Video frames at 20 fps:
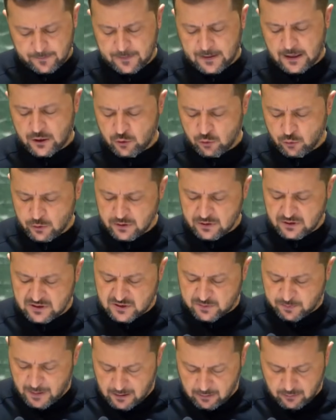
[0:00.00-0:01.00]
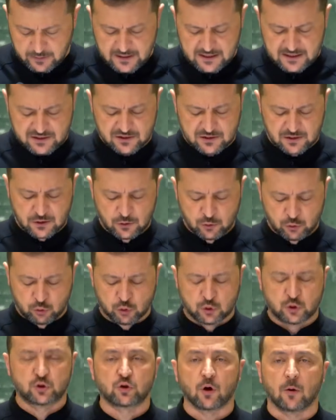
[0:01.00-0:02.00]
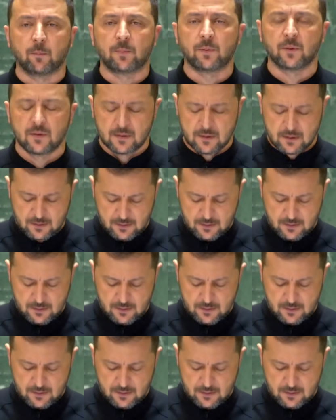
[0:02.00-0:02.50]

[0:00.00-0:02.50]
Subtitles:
the UN is powerless to stop